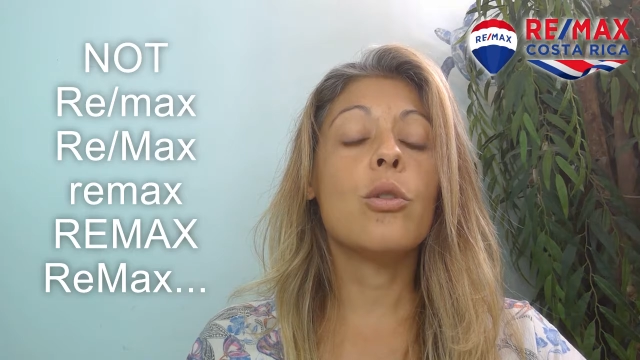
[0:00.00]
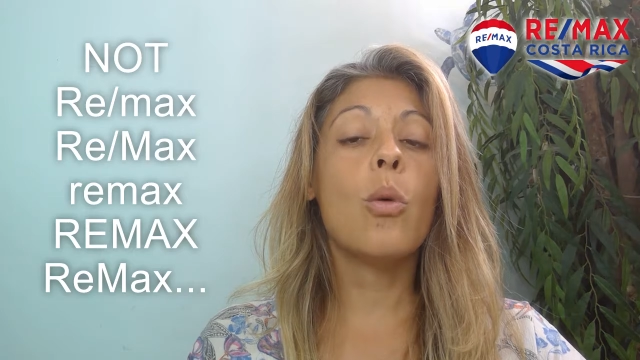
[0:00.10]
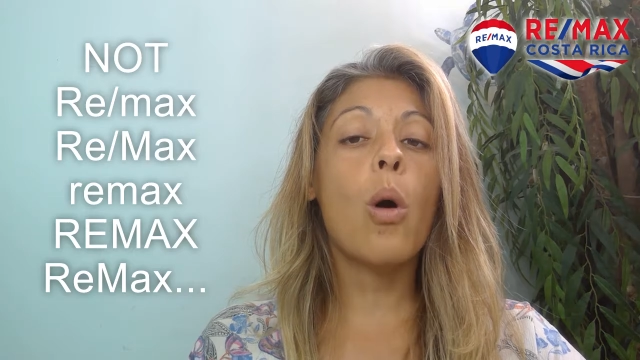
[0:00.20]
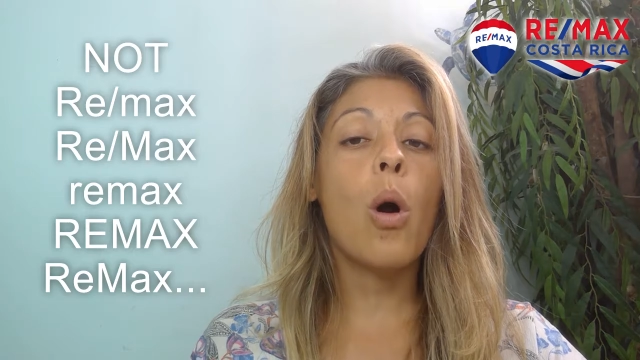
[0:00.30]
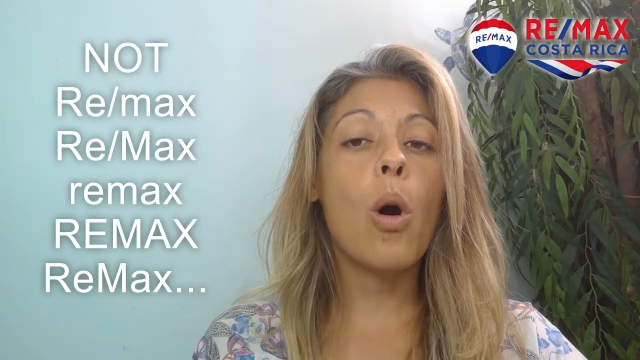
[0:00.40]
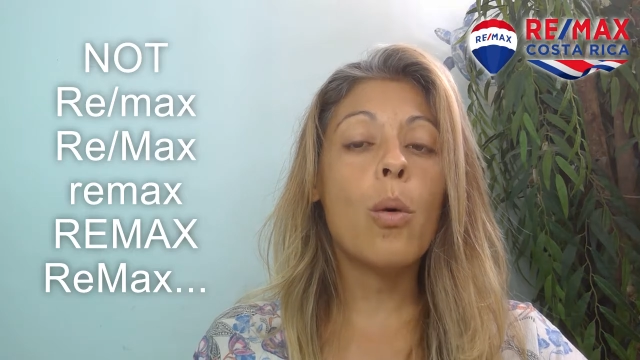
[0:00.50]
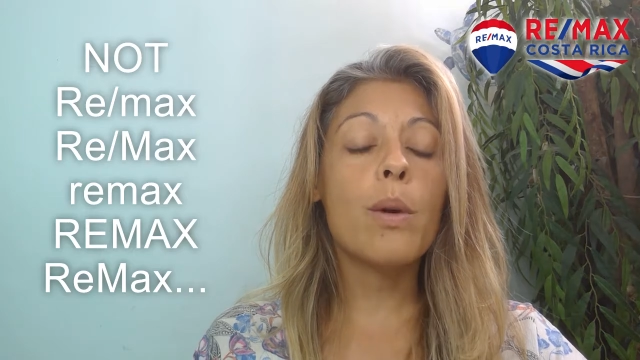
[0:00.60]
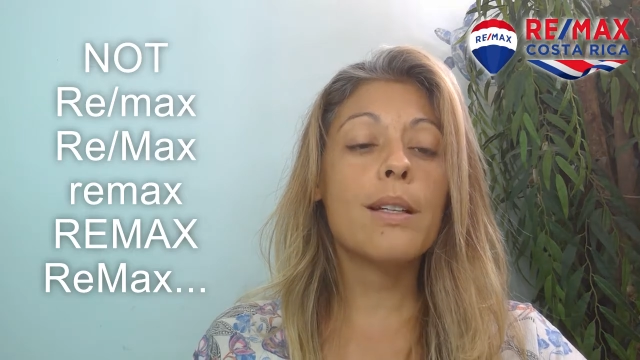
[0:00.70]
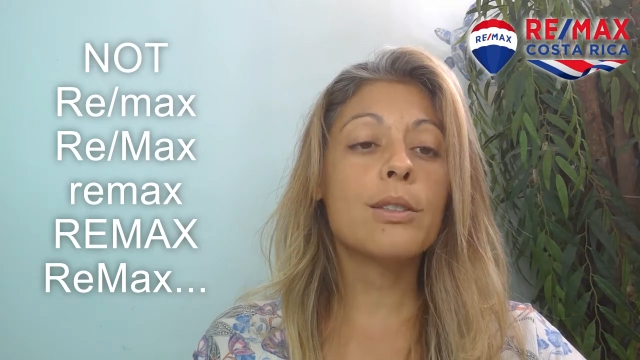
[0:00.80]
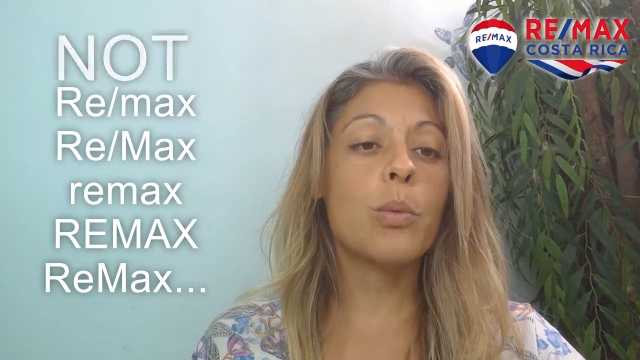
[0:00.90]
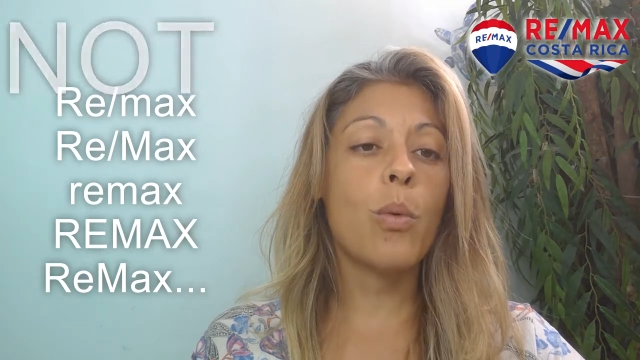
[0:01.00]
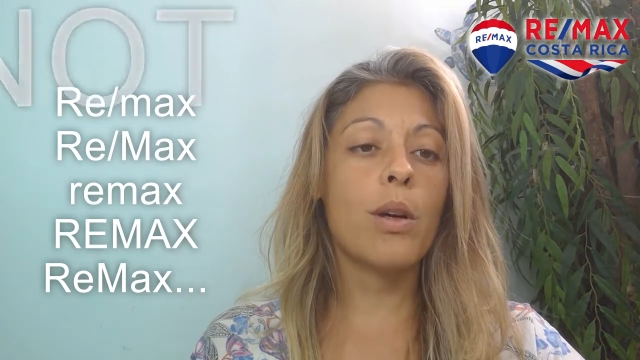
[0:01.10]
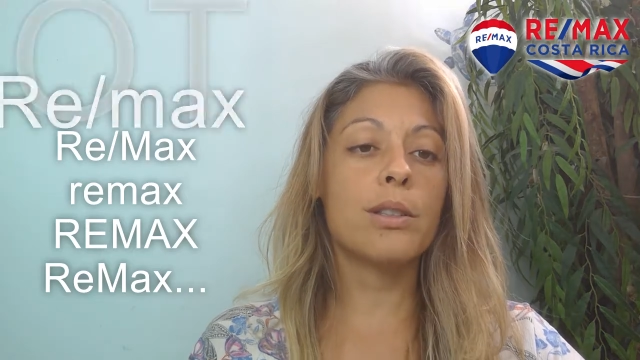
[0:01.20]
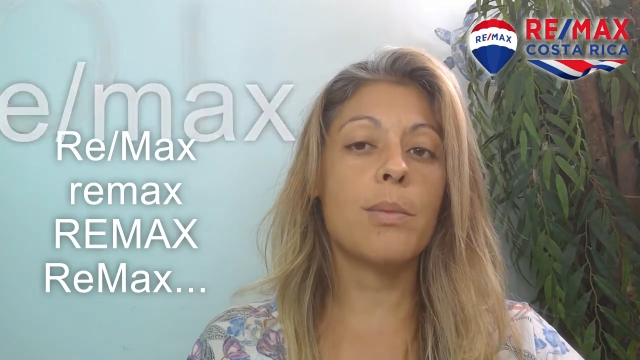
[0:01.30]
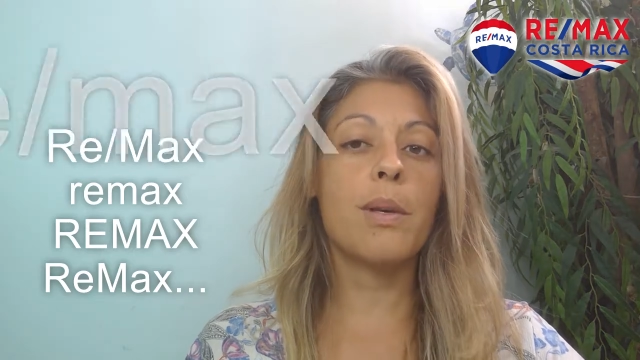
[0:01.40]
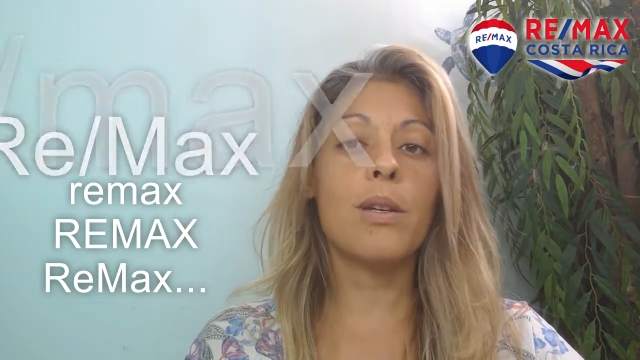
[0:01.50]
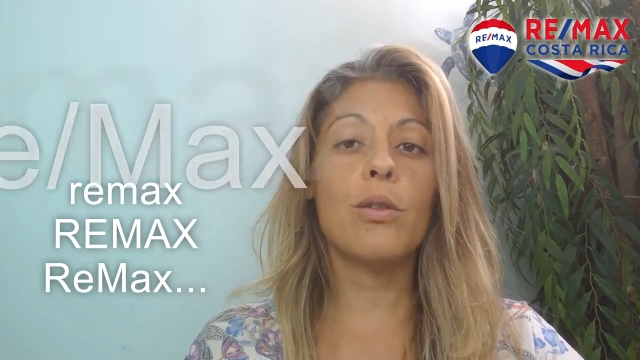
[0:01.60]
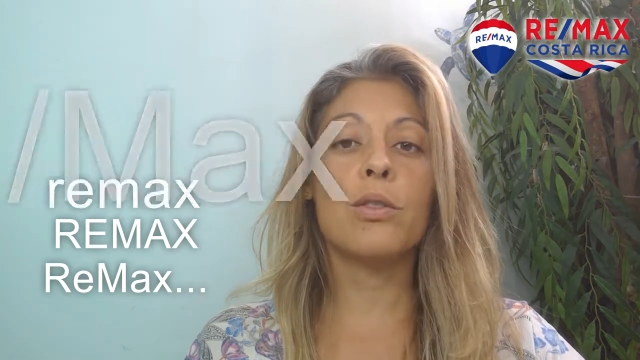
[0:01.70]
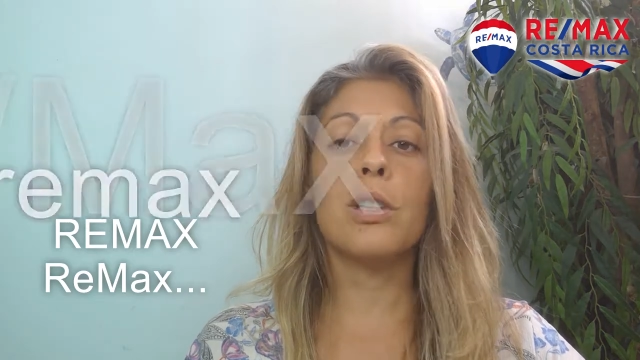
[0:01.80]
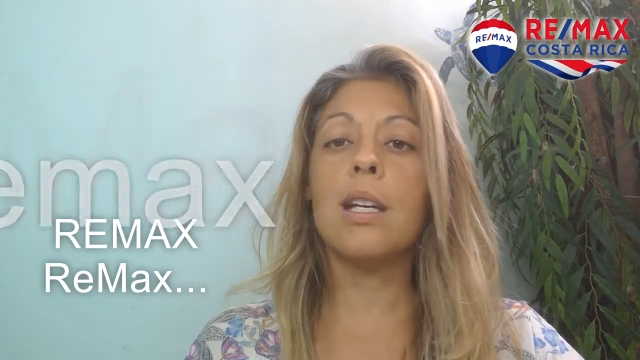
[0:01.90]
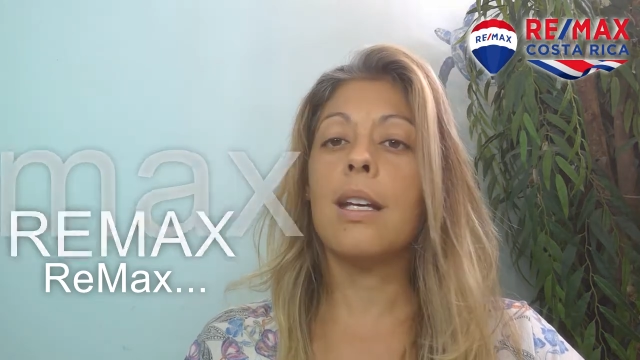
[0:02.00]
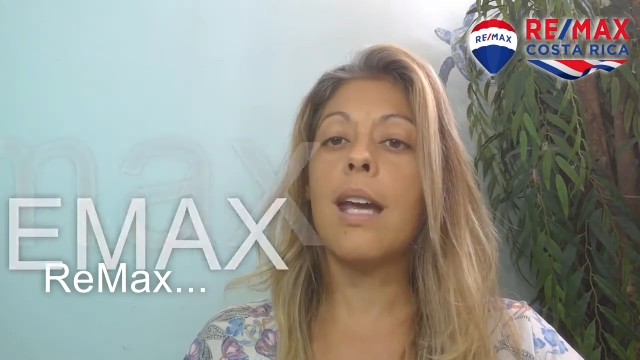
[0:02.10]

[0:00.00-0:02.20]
you always want to be using